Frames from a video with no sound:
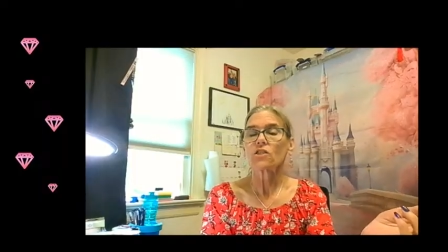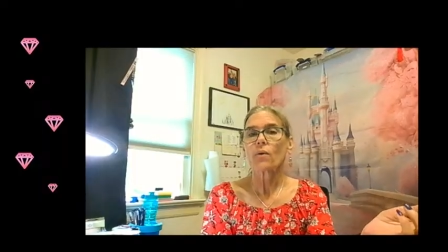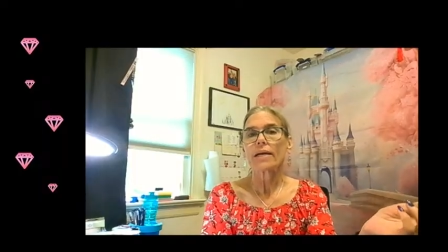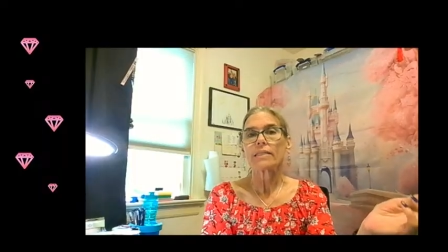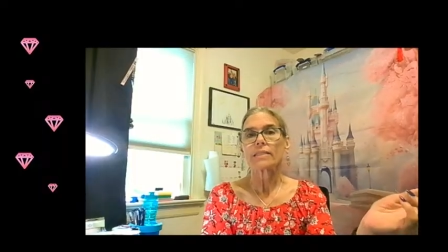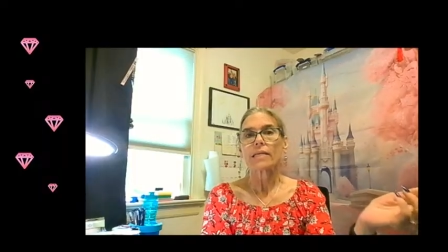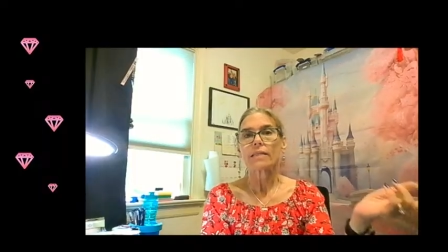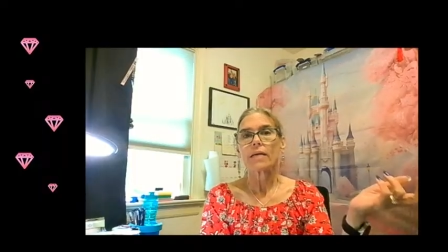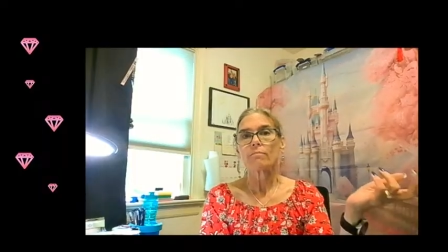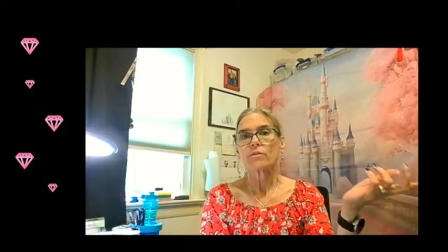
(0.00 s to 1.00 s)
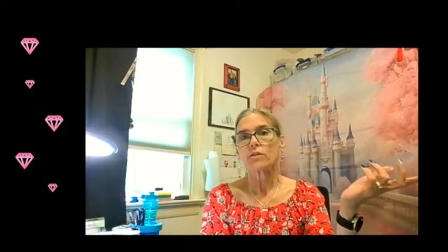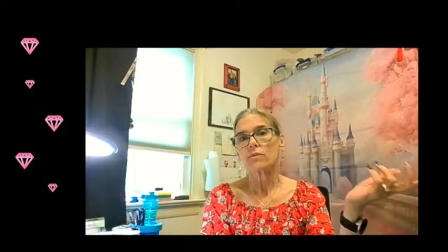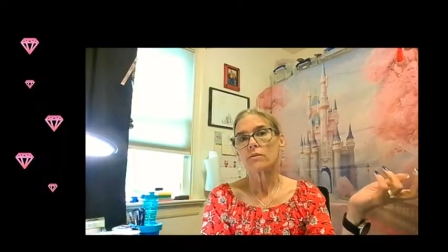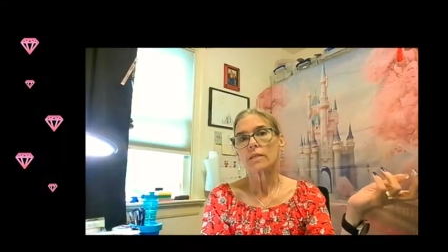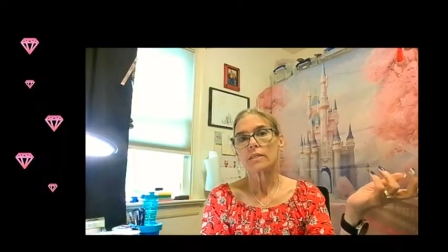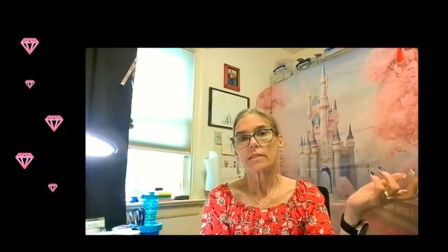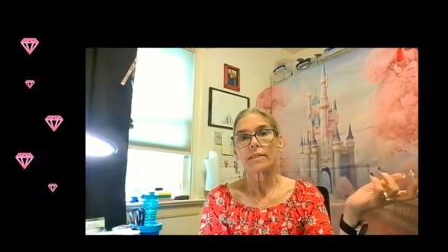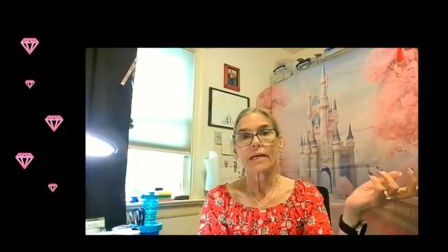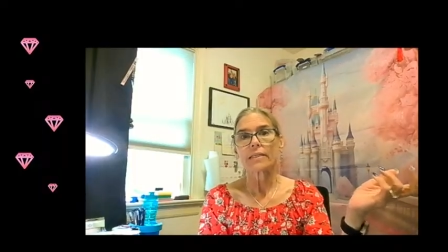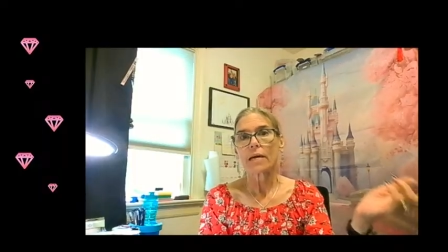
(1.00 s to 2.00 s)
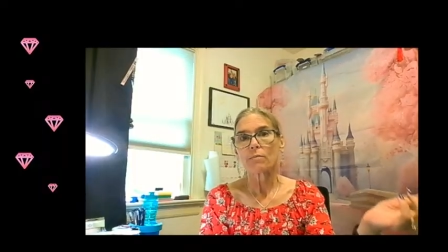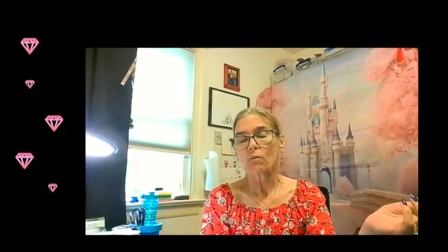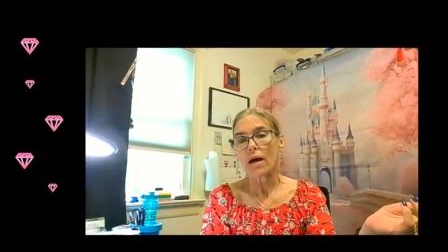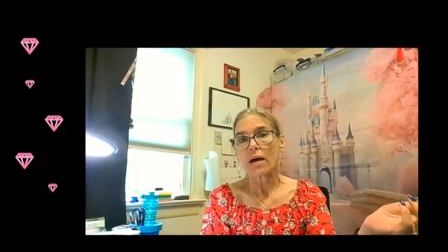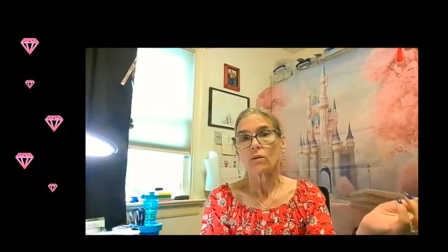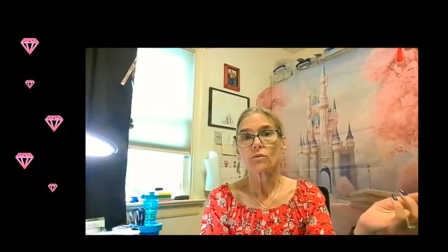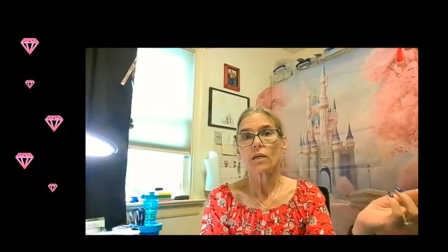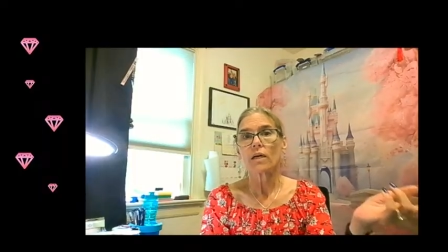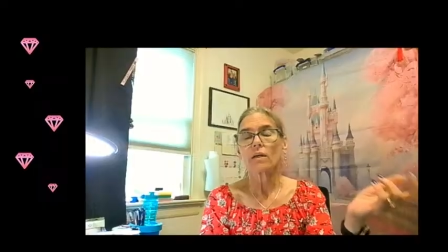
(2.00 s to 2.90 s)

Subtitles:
so I can send them to the second time around.